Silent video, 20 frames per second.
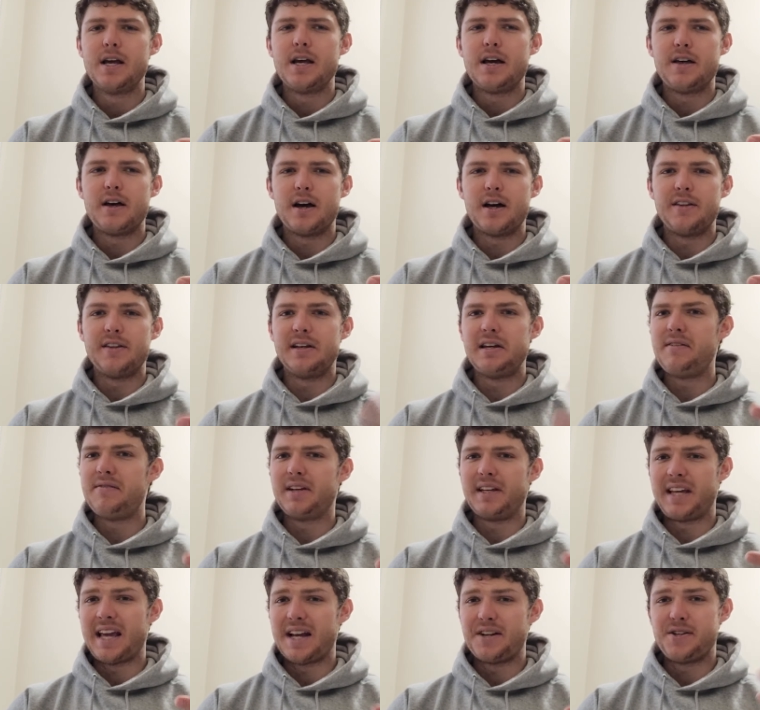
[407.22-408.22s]
than even
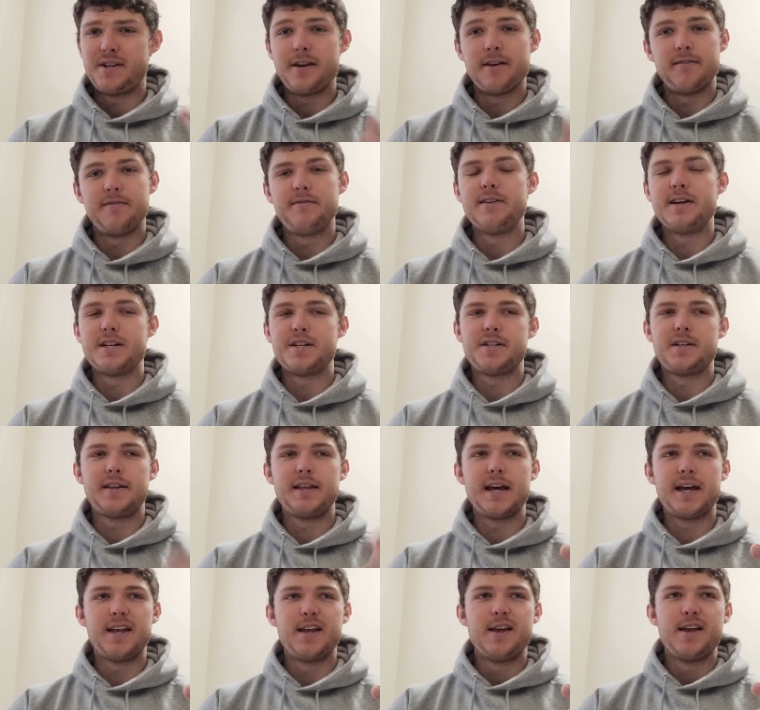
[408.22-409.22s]
catching a fish, and
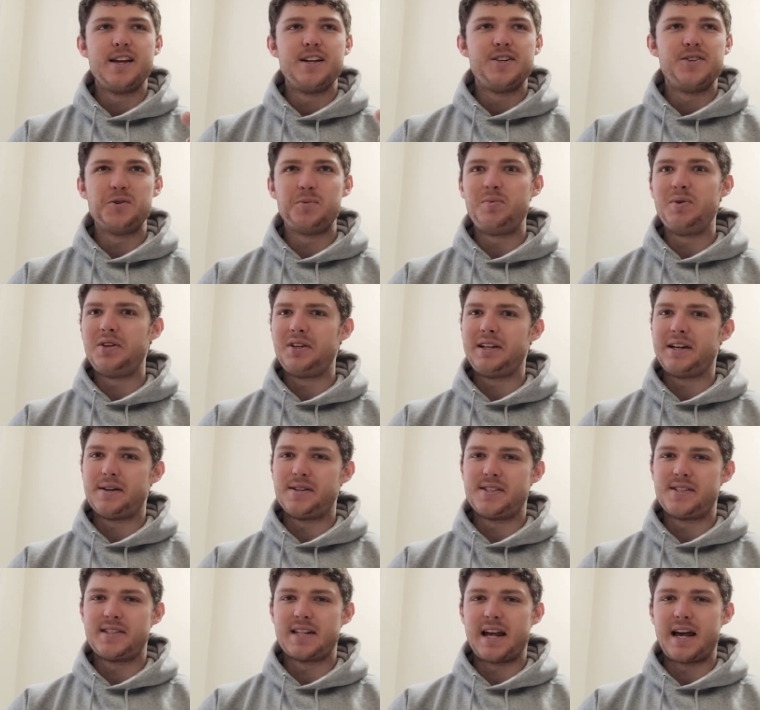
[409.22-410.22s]
that just being
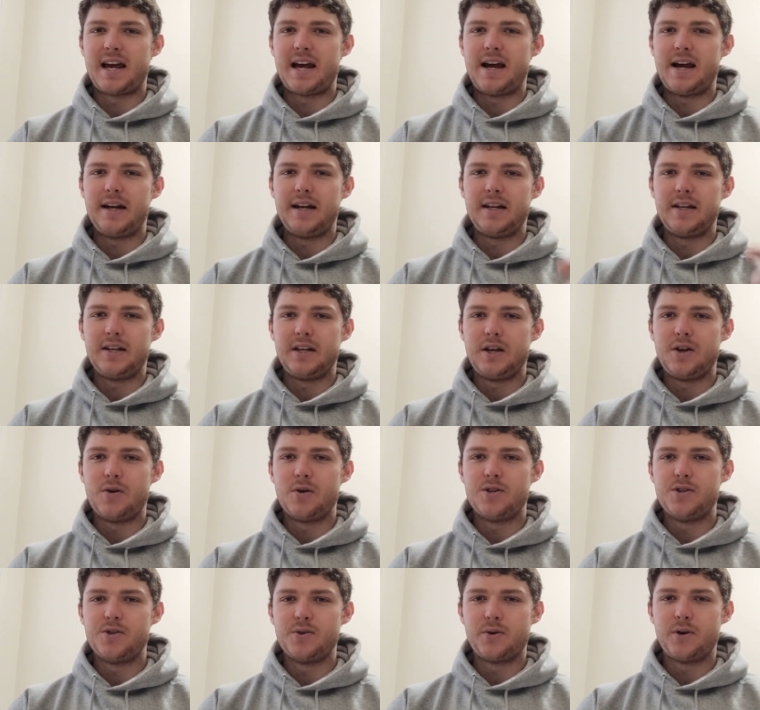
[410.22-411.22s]
outside and,
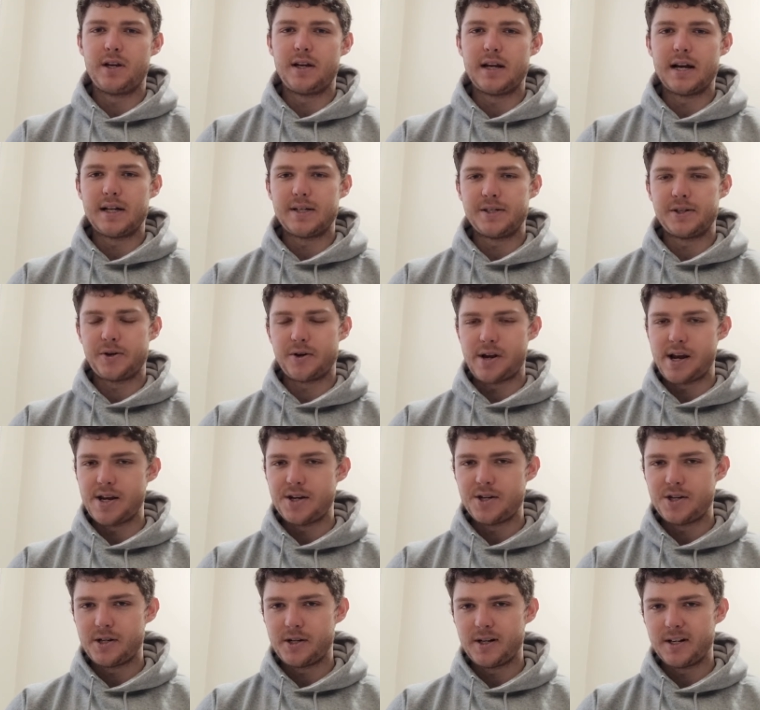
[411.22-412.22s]
enjoying God's
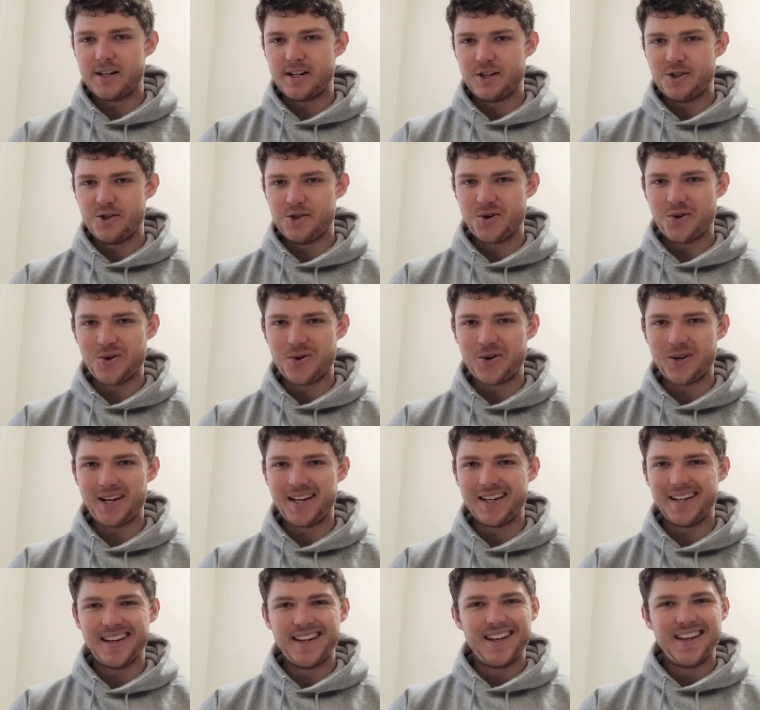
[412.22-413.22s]
creation and
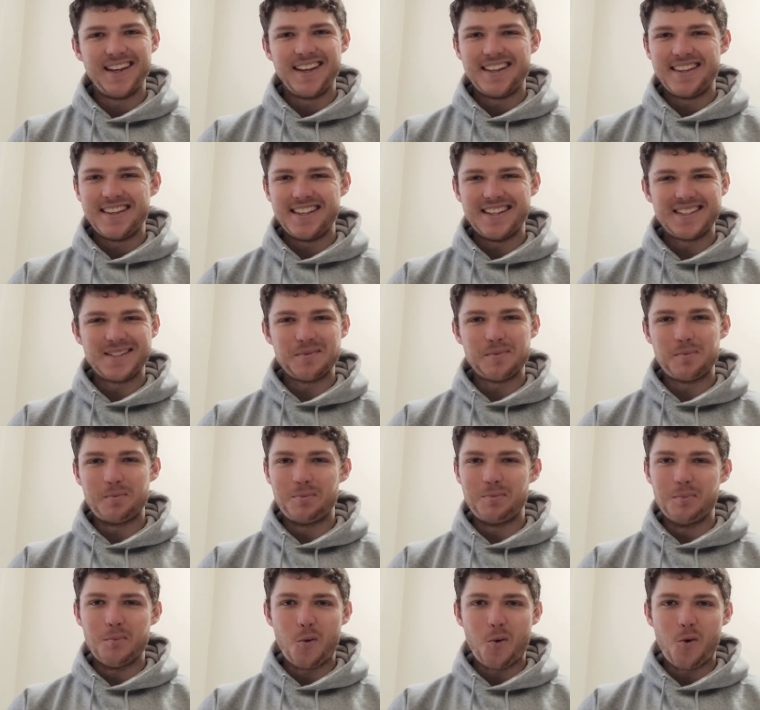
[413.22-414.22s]
enjoying this
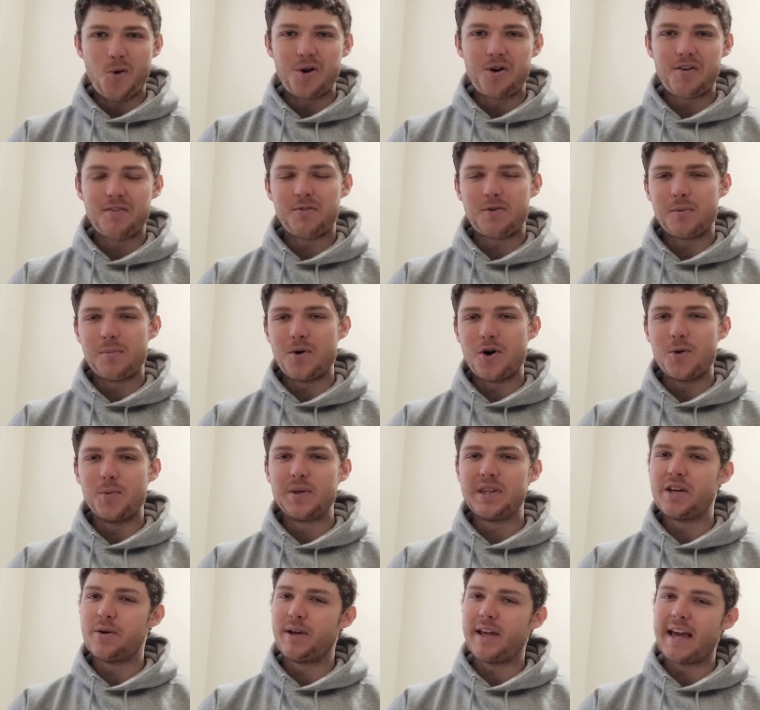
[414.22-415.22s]
wonderful
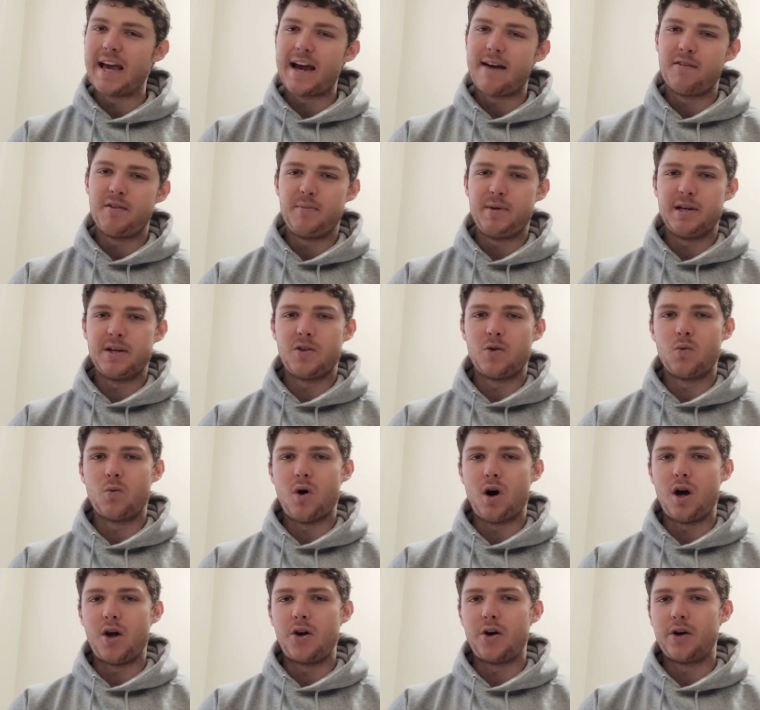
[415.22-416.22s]
moment that we have to be on the
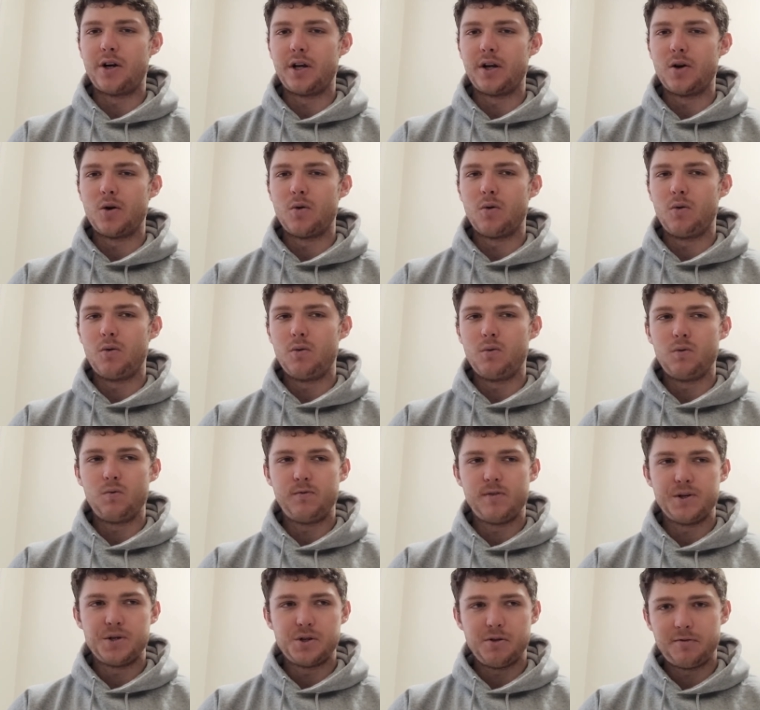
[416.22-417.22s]
water.
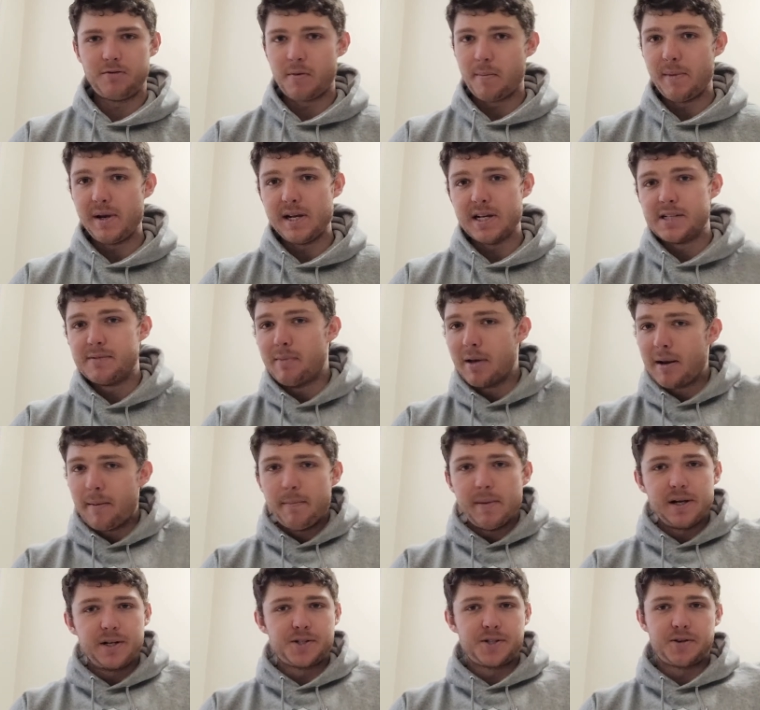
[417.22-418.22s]
Fishing for me has been a
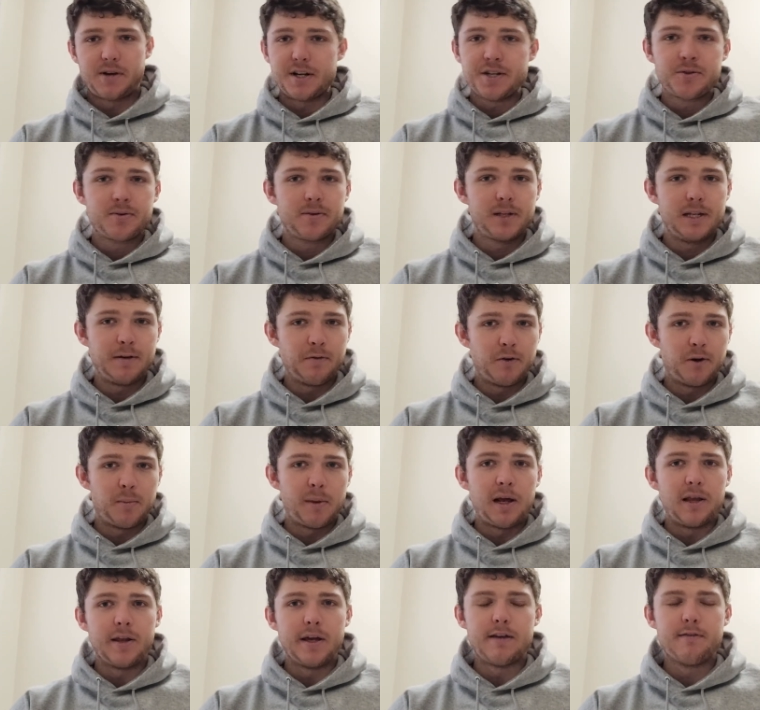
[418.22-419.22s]
big stress reliever in
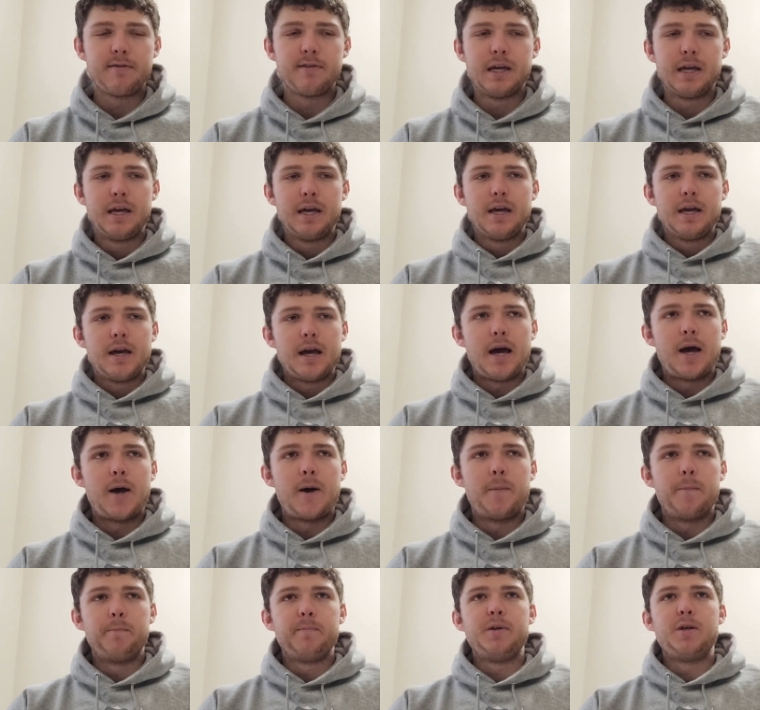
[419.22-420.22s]
my life.
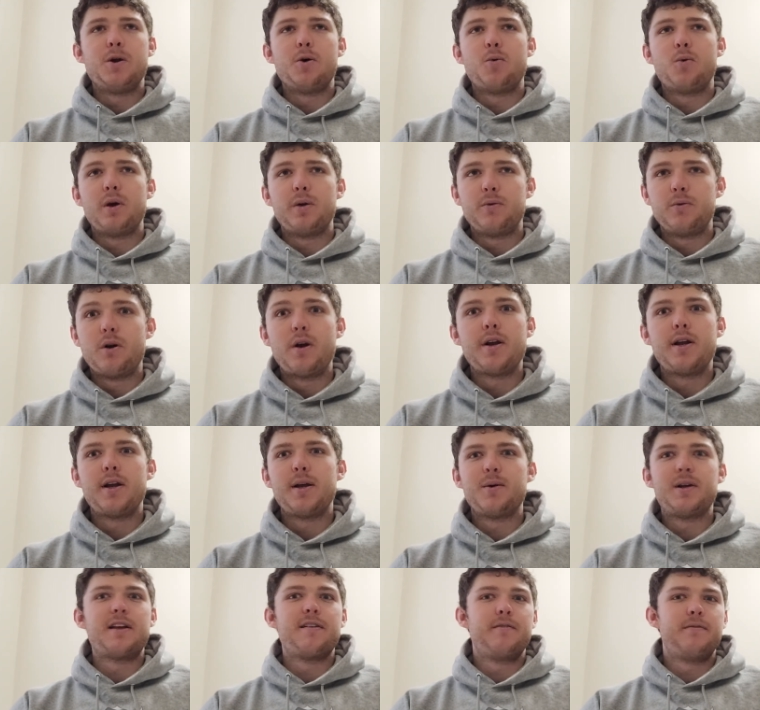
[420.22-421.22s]

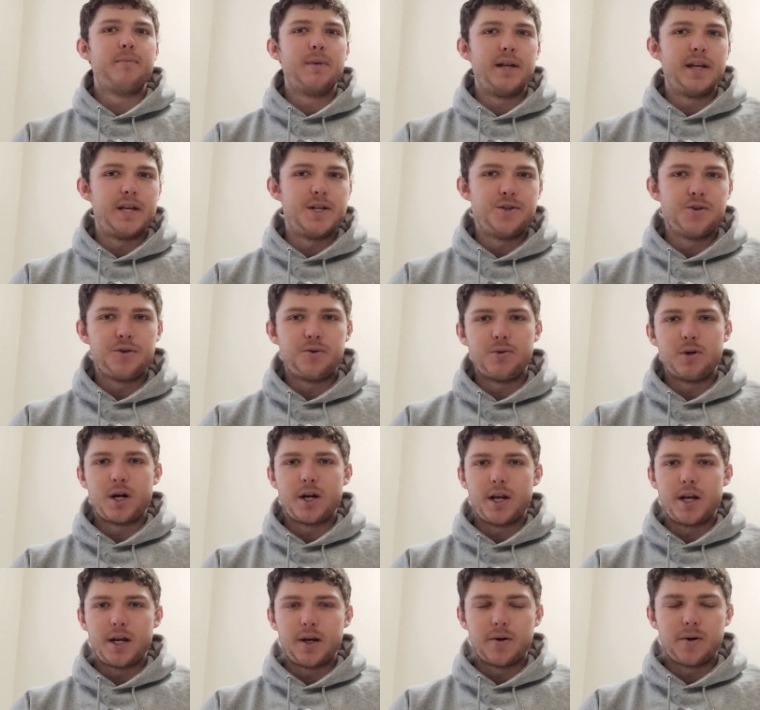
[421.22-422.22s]
When I've been injured
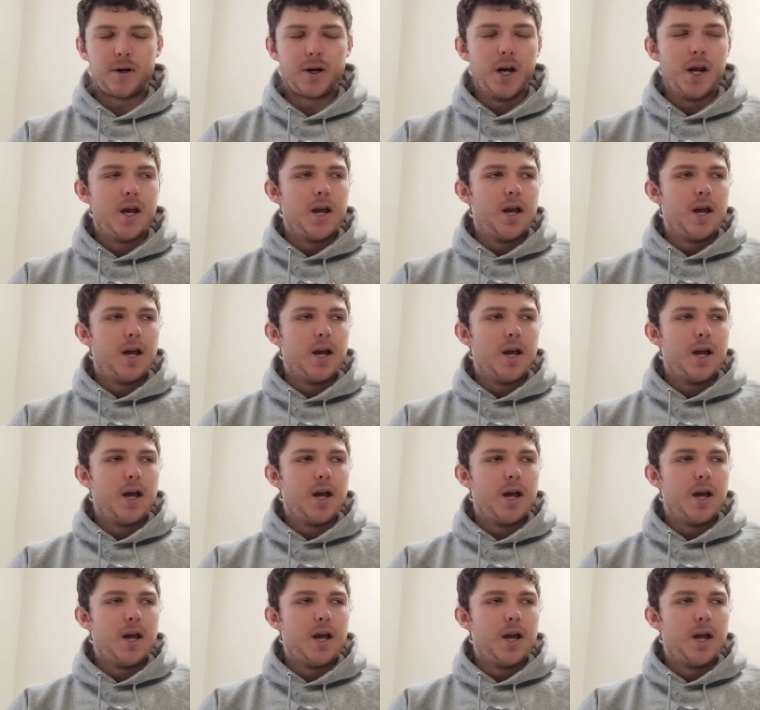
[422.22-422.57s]
running or